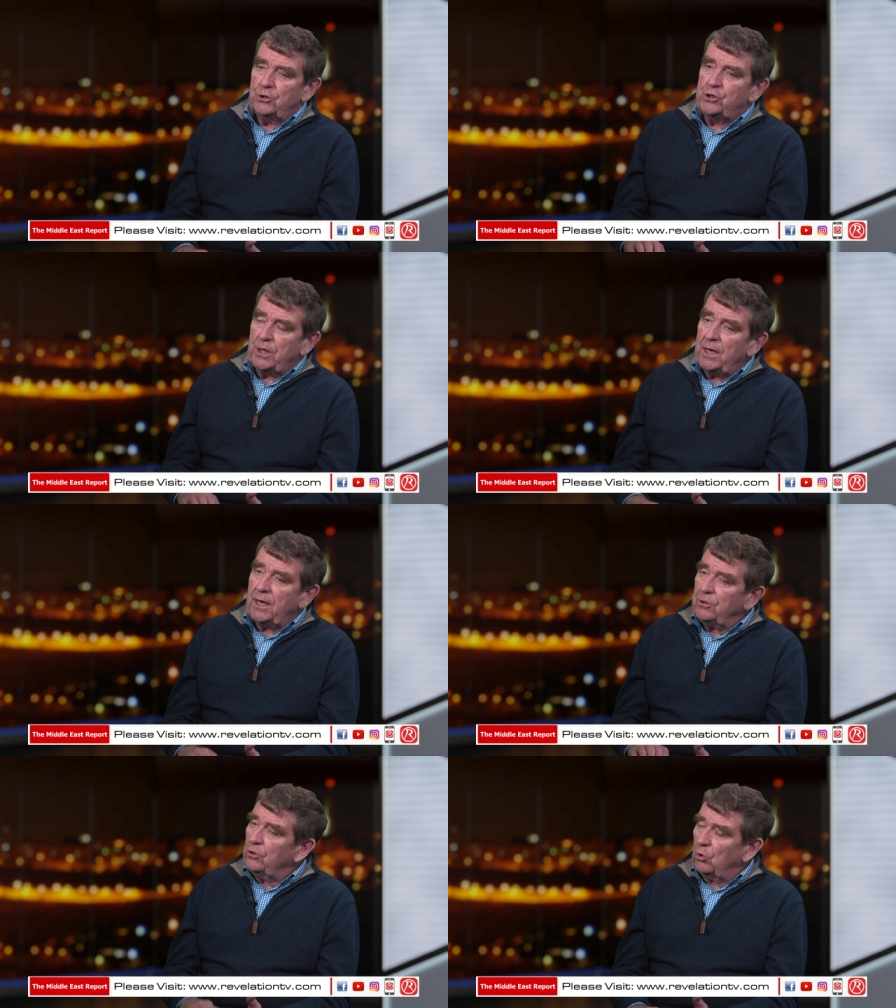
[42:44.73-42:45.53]
Jay
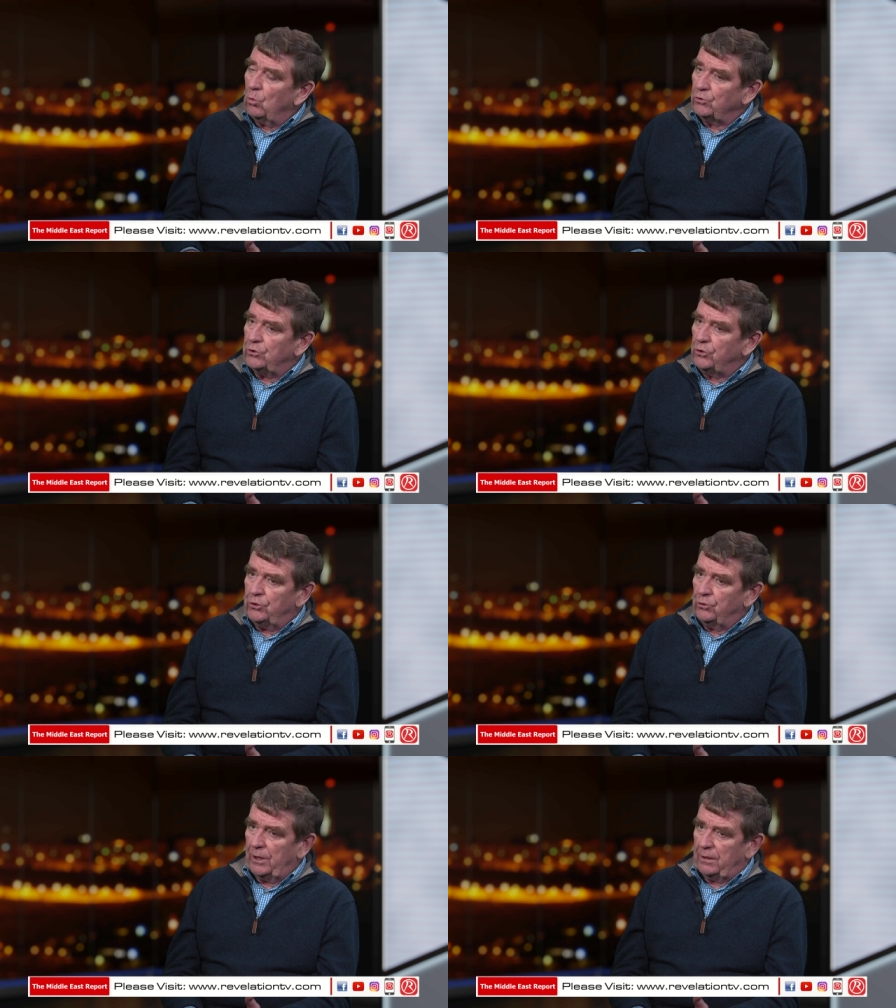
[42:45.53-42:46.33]
had not wanted to
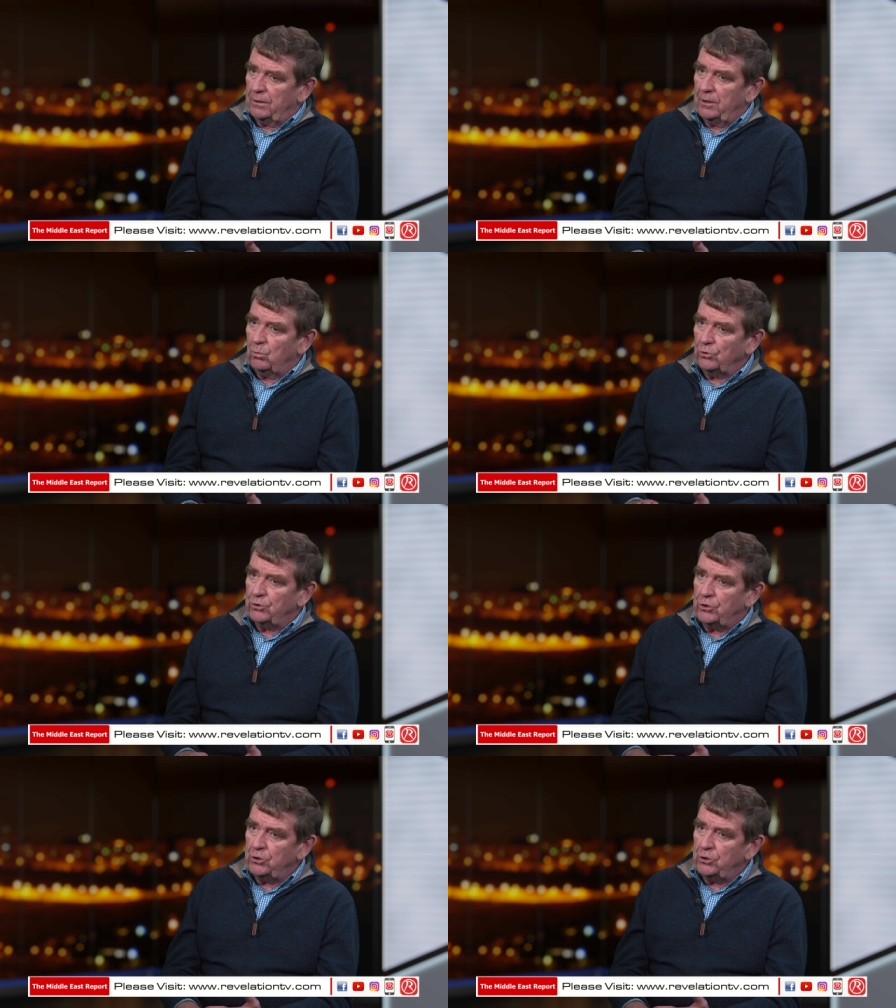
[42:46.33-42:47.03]
do that. He'd wanted